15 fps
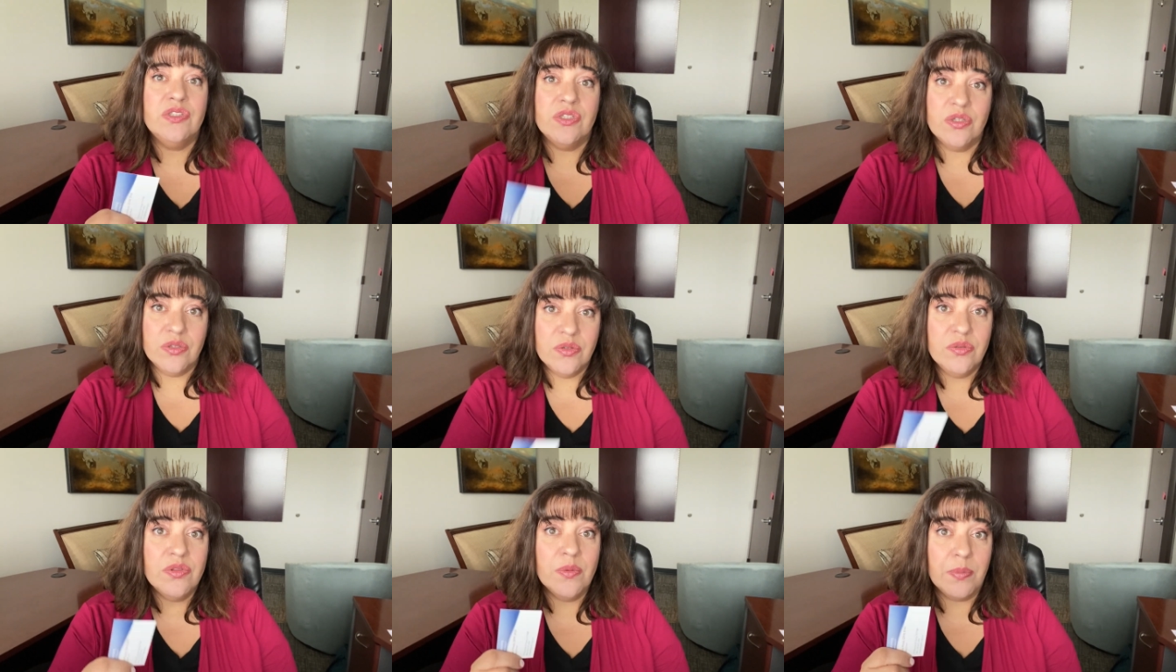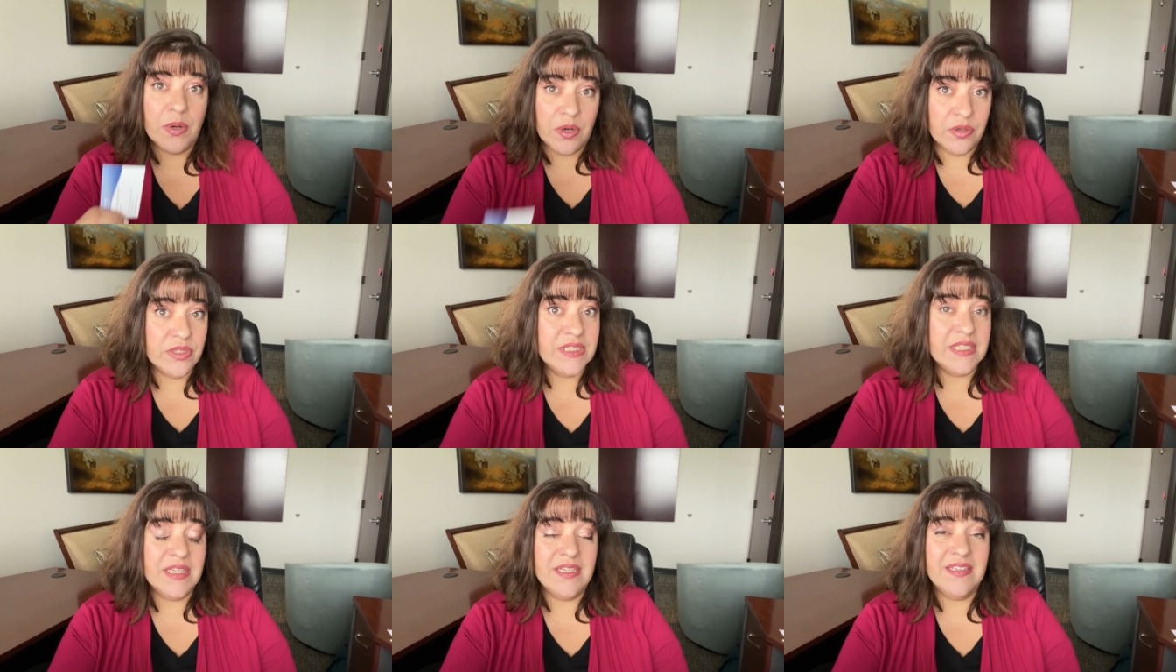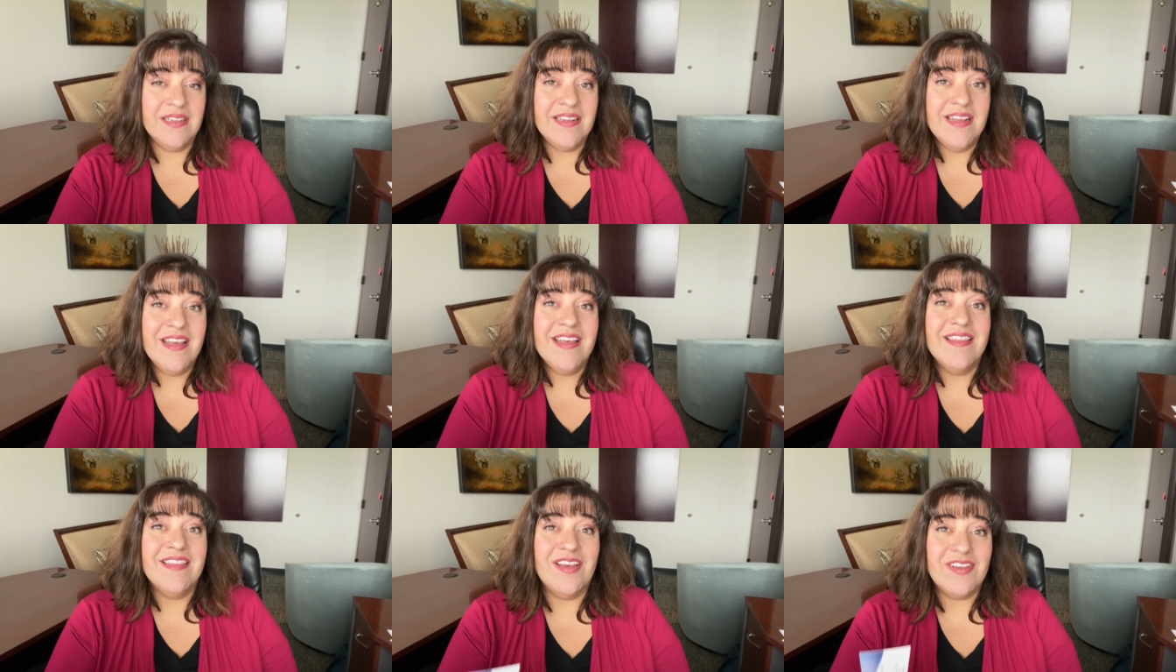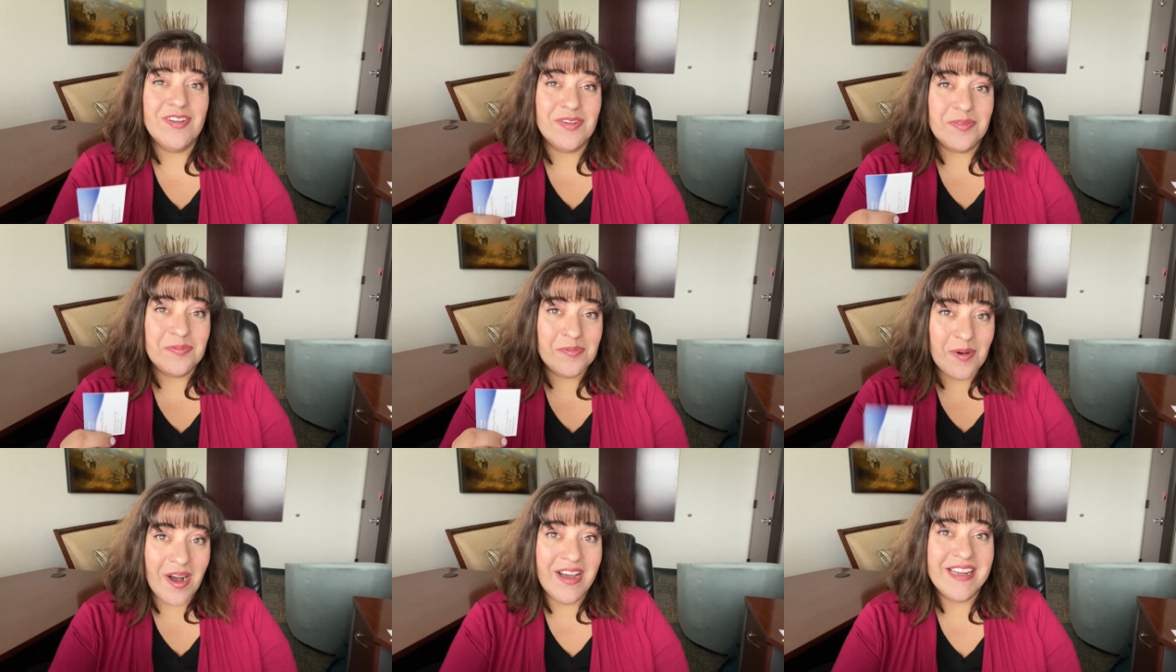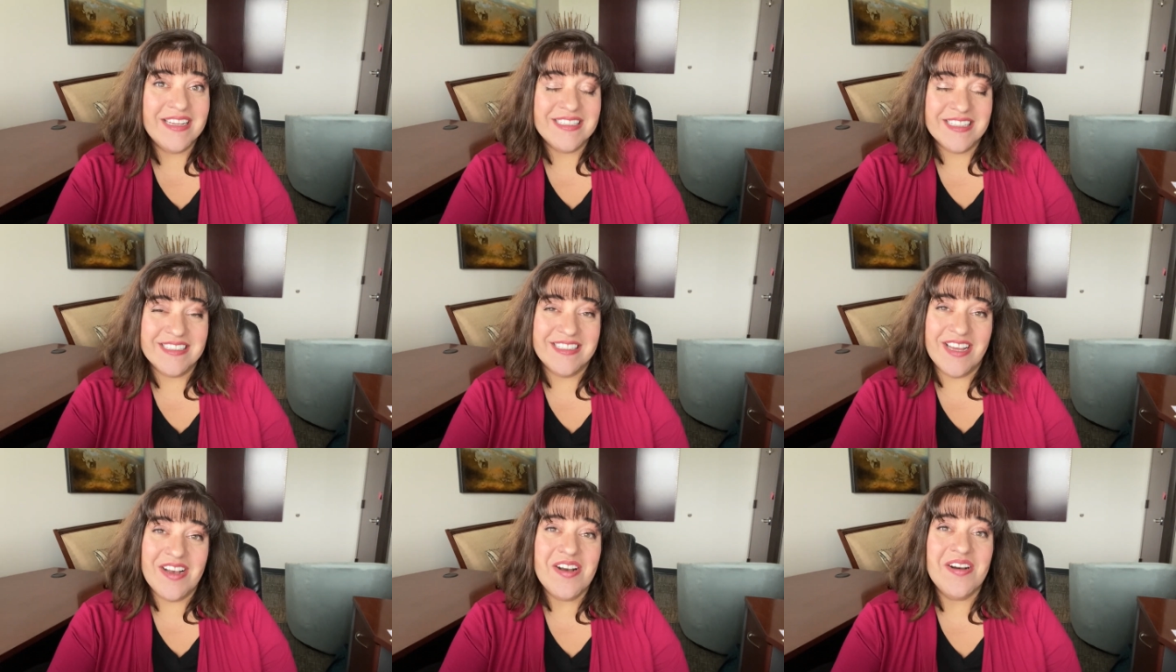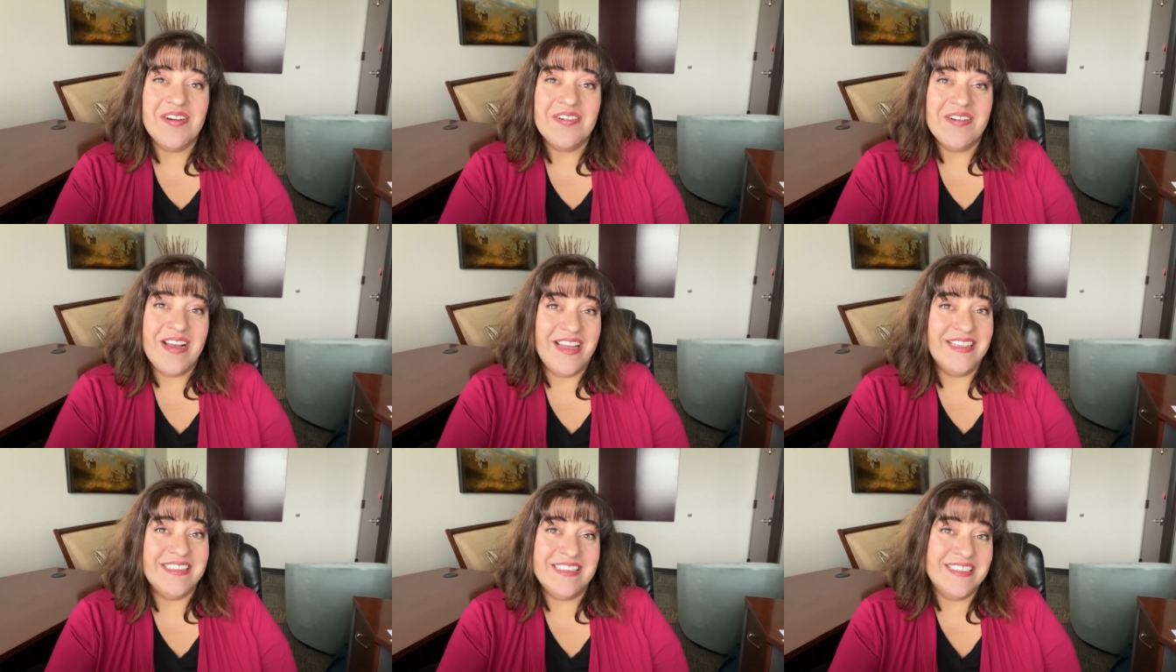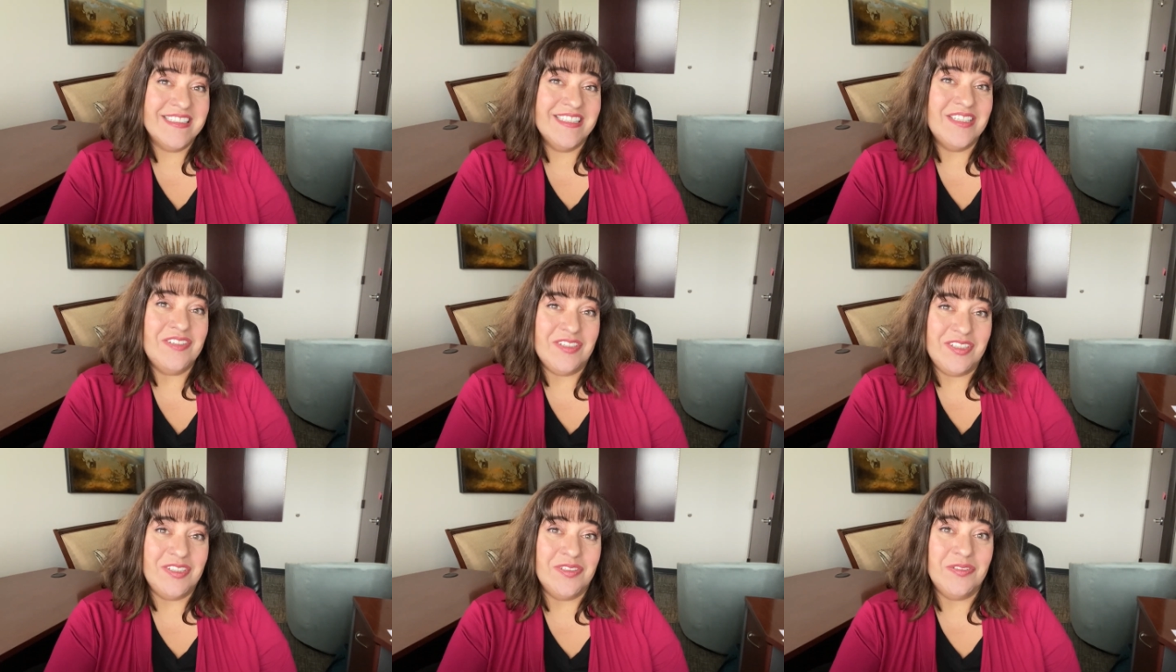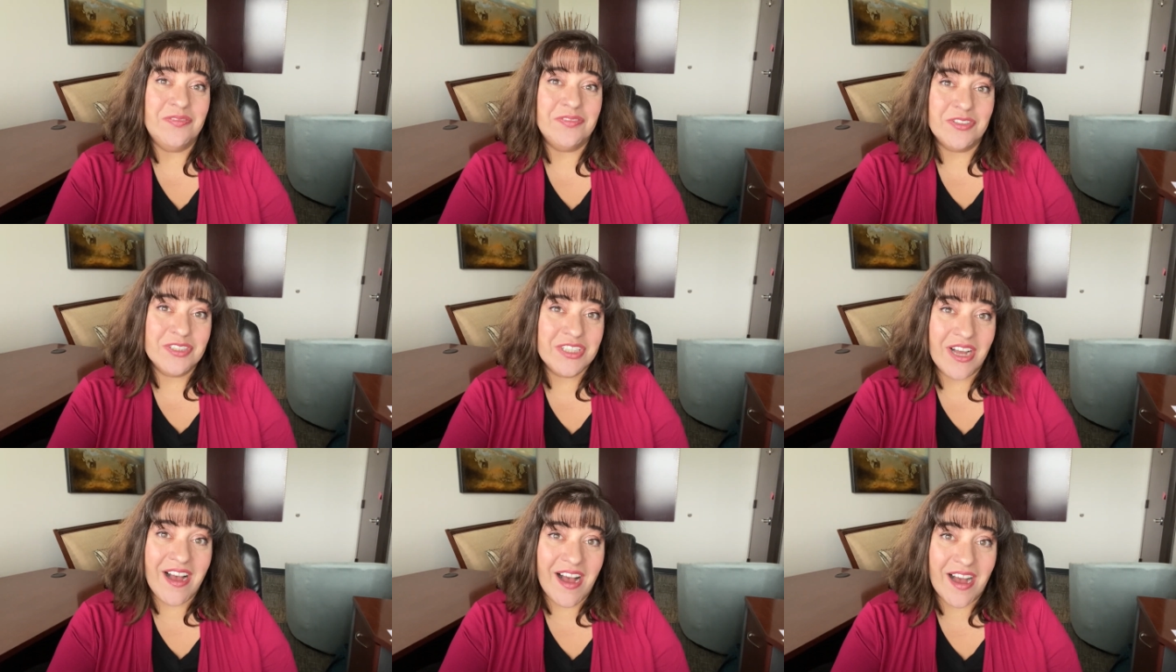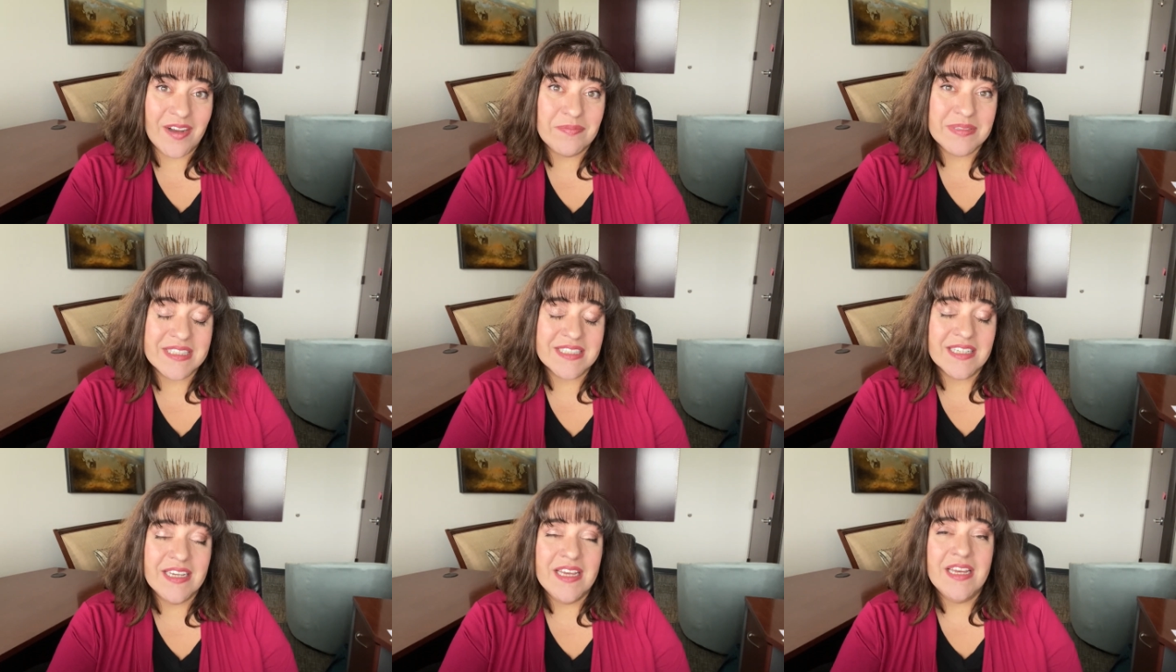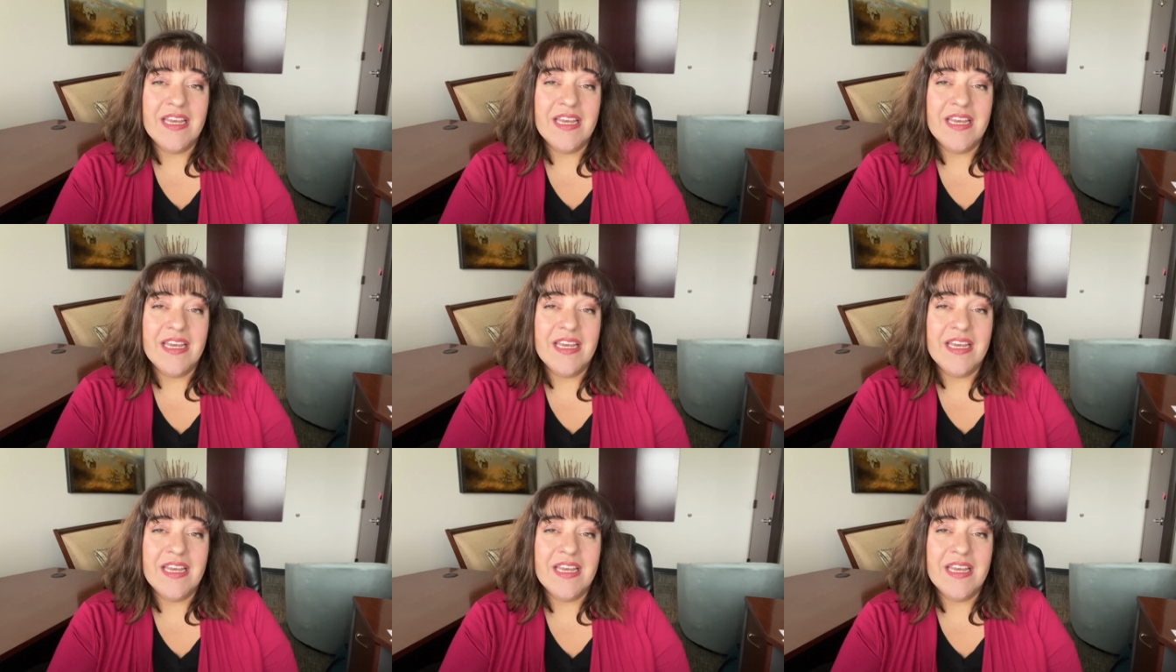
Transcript: to the person that you're wanting to know and consider you for jobs.